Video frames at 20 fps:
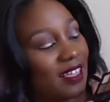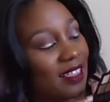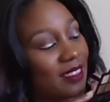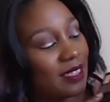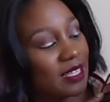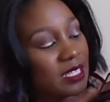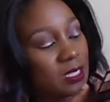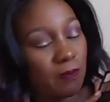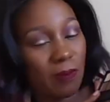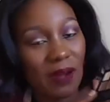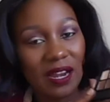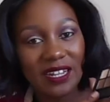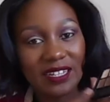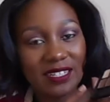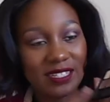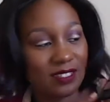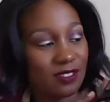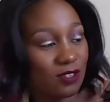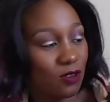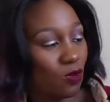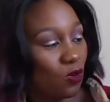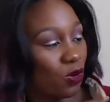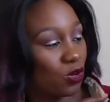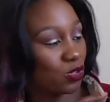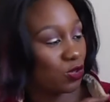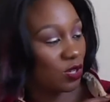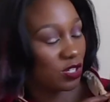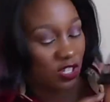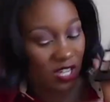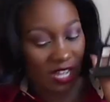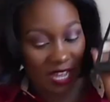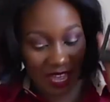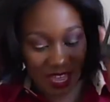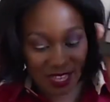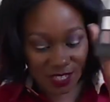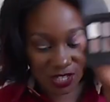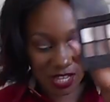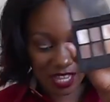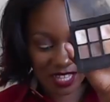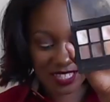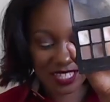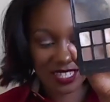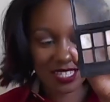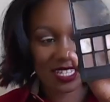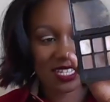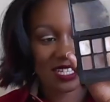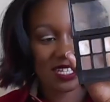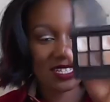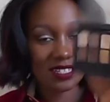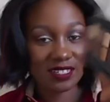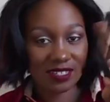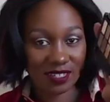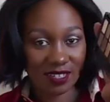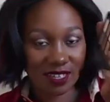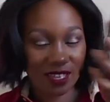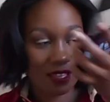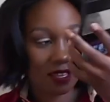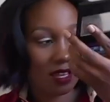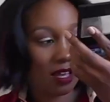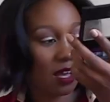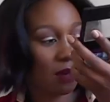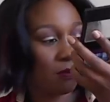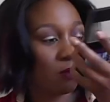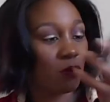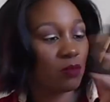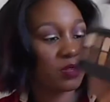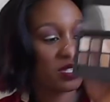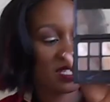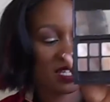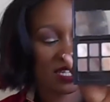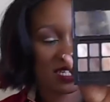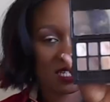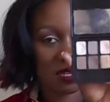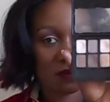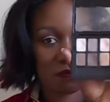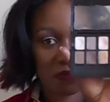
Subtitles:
This palette is a go-to, and as you can see, I'm almost hitting